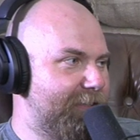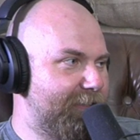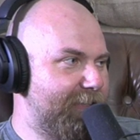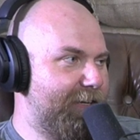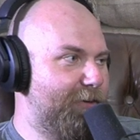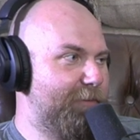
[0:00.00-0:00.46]

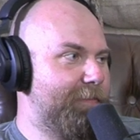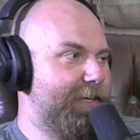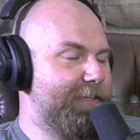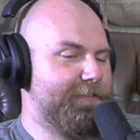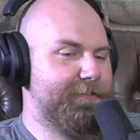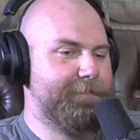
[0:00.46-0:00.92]
a lot of open
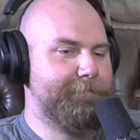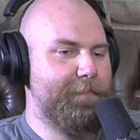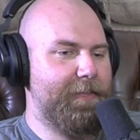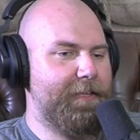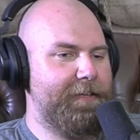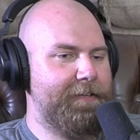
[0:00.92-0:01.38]
mics,
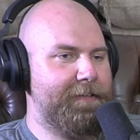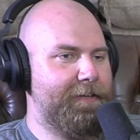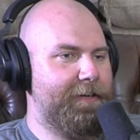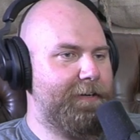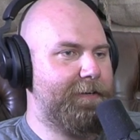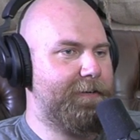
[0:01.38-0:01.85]
and
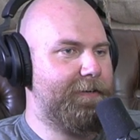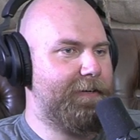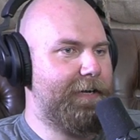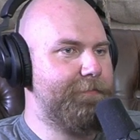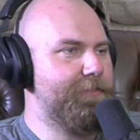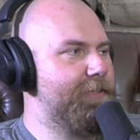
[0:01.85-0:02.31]

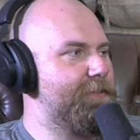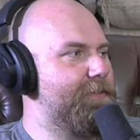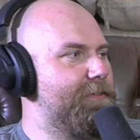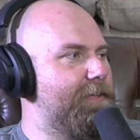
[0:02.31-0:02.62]
I've done